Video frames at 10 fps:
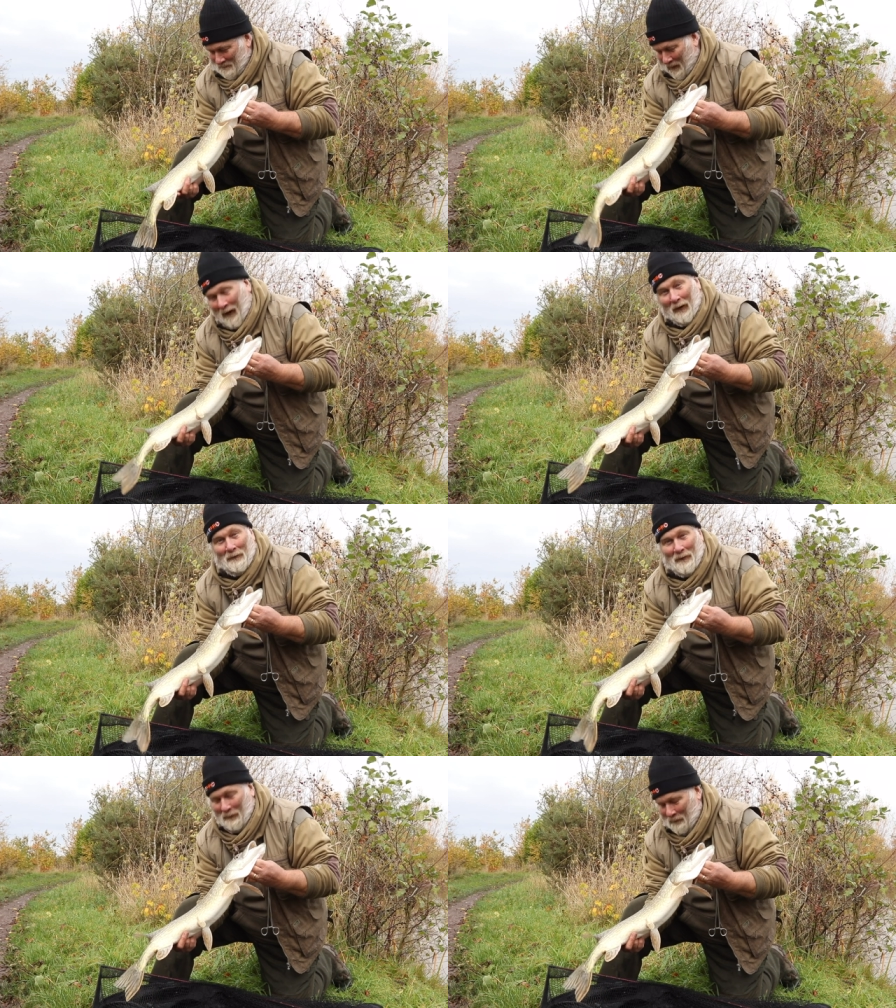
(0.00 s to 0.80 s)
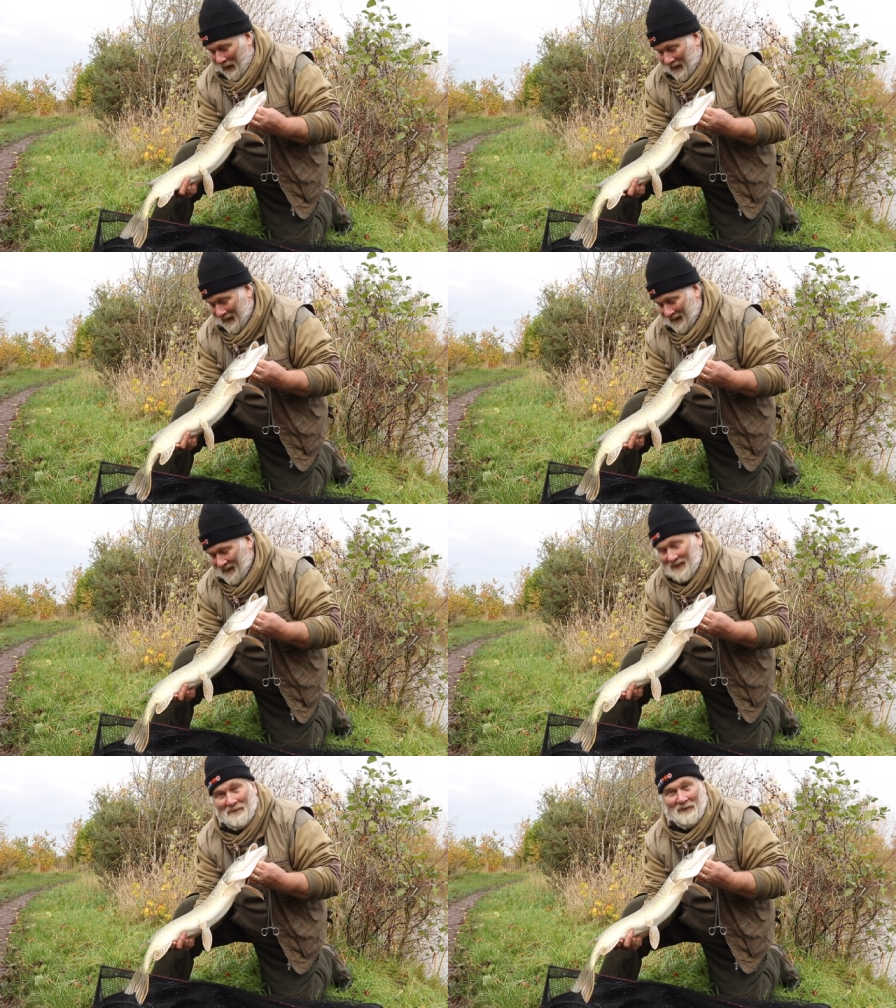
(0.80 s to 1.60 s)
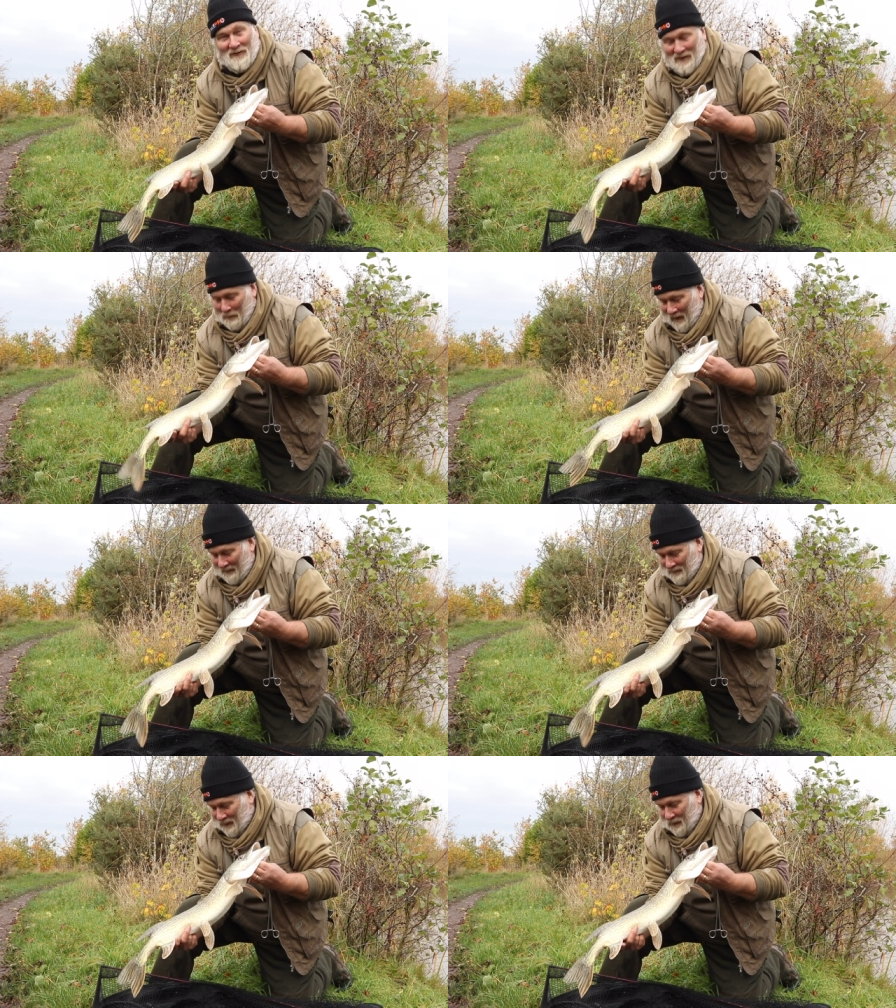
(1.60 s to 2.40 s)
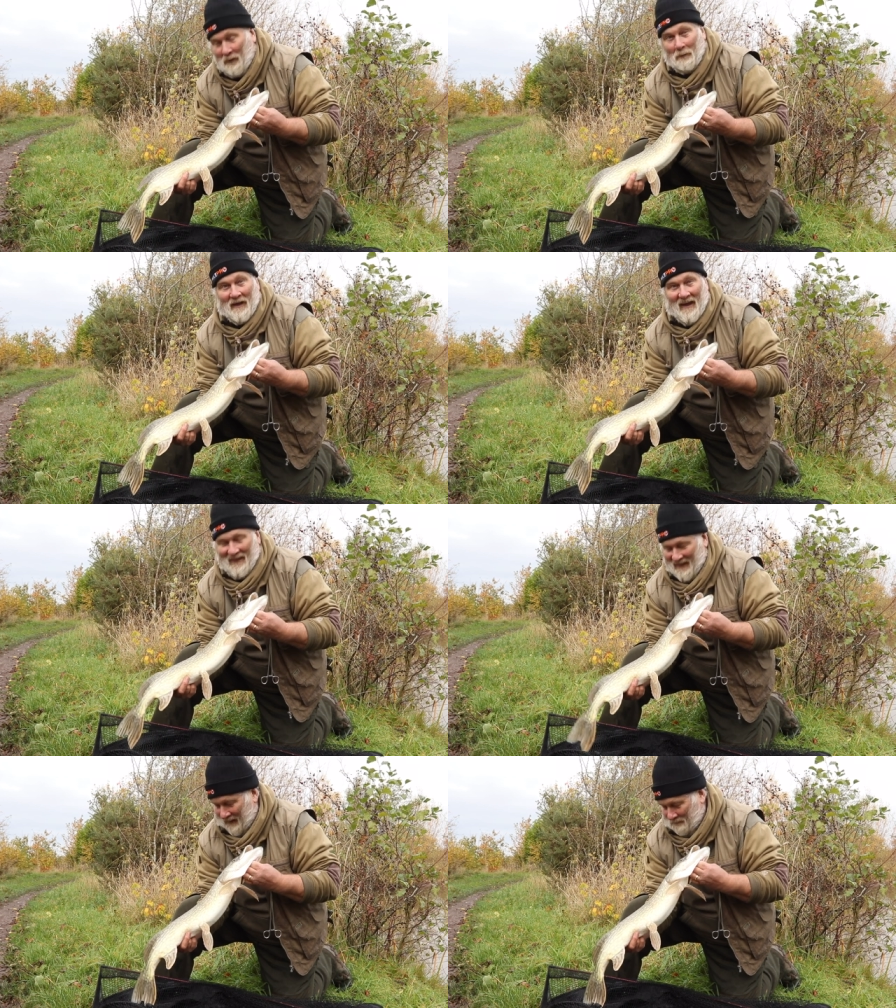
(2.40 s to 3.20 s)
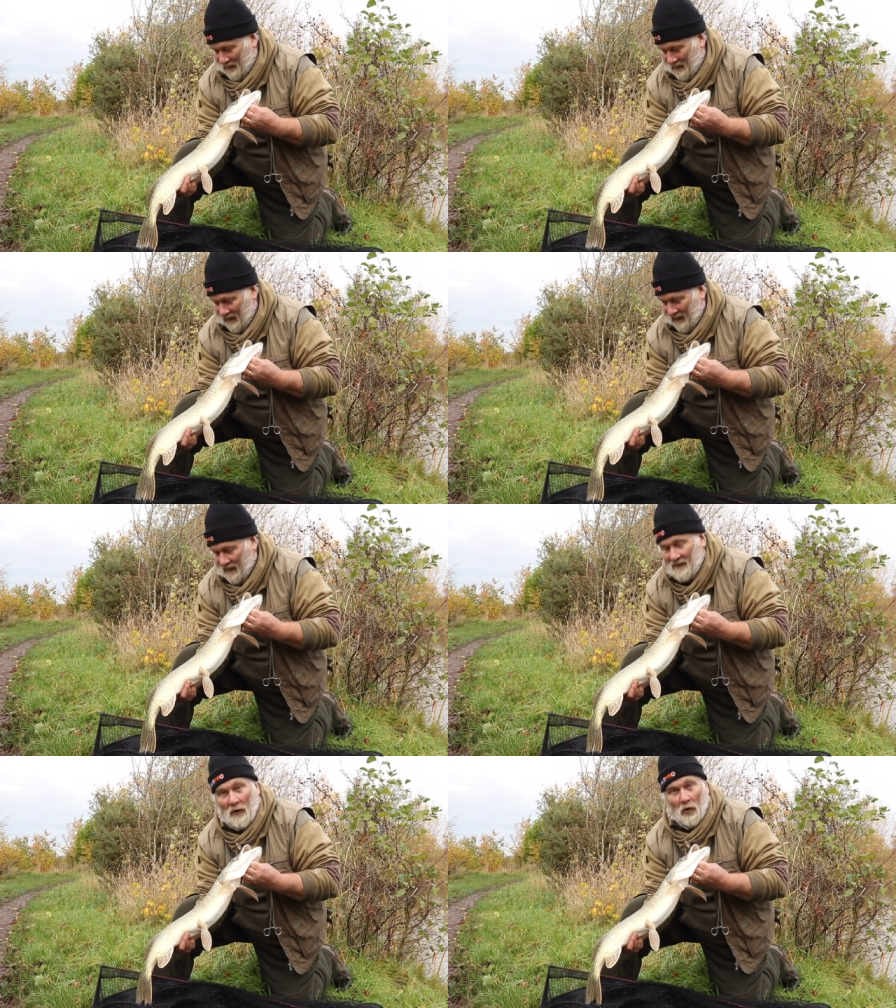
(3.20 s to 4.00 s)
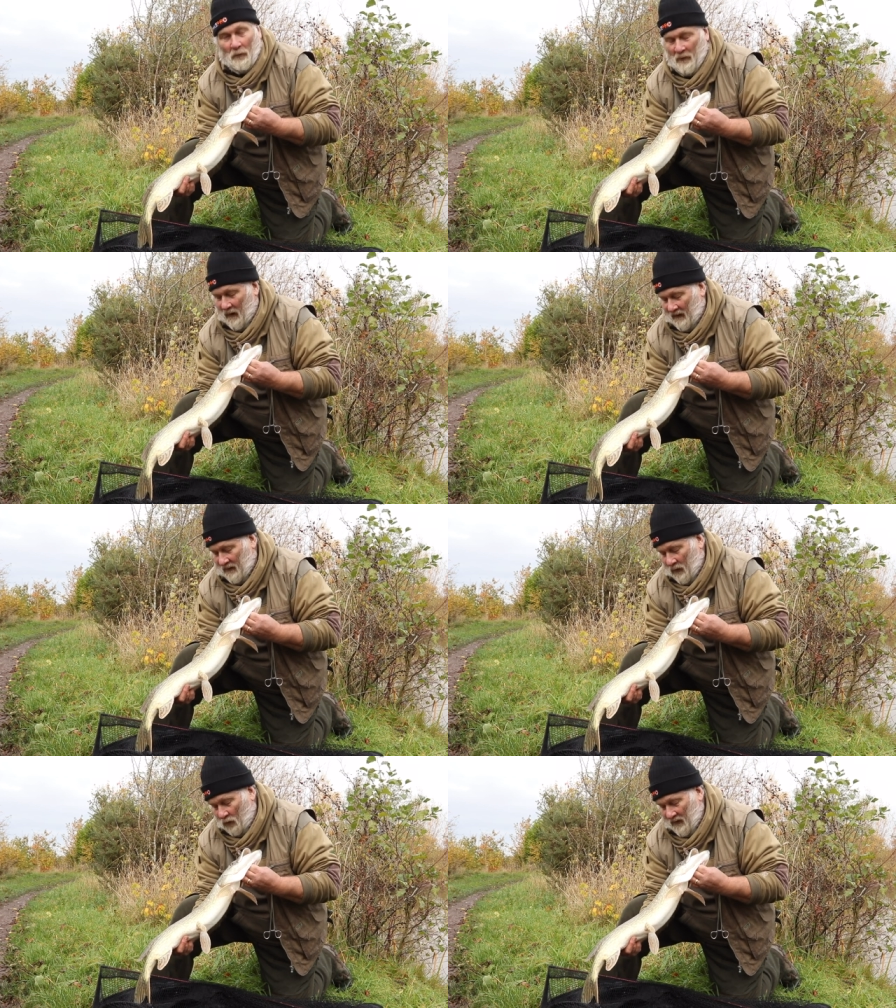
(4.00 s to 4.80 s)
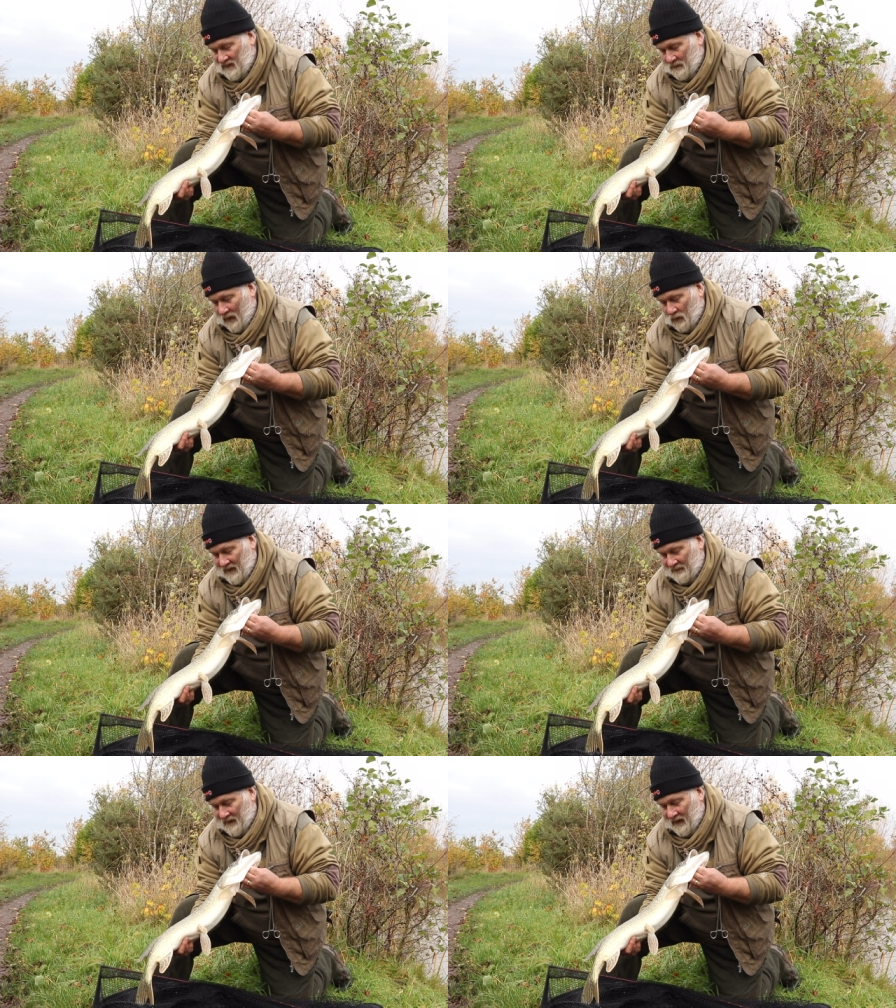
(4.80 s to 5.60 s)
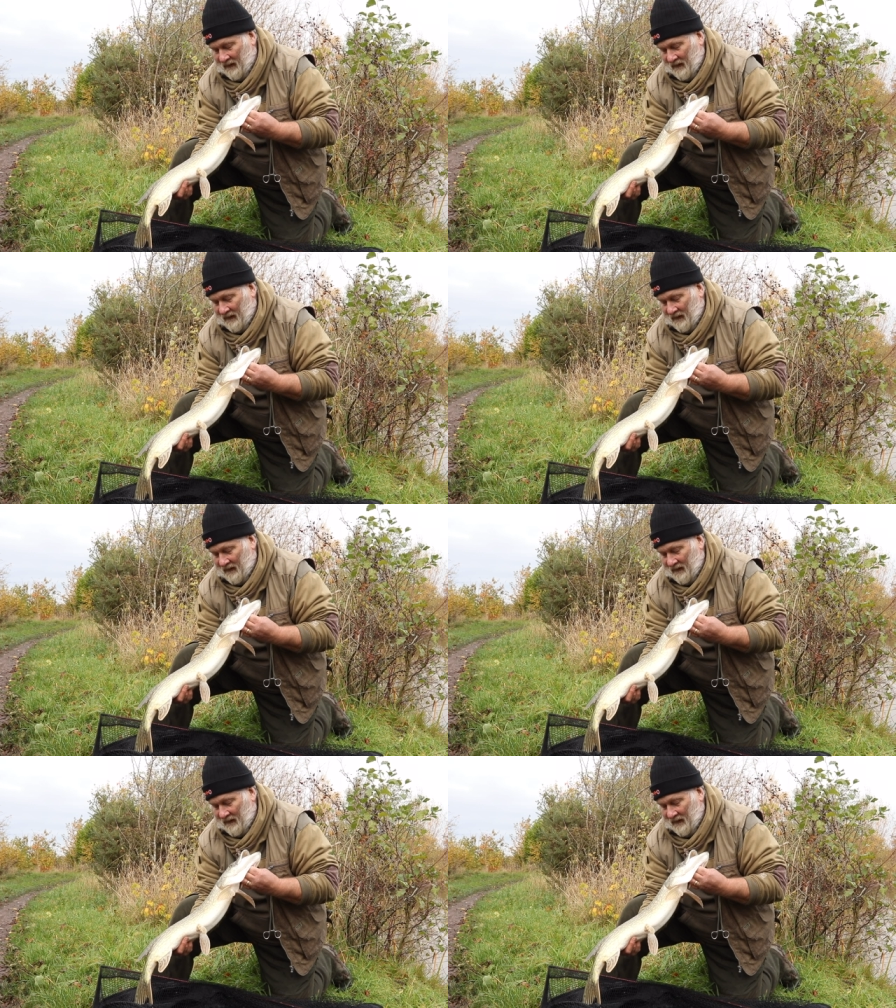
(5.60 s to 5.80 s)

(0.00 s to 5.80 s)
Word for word: by a long, long way. The fish that we're after could probably eat that, but they're all pike, they all need to be looked after.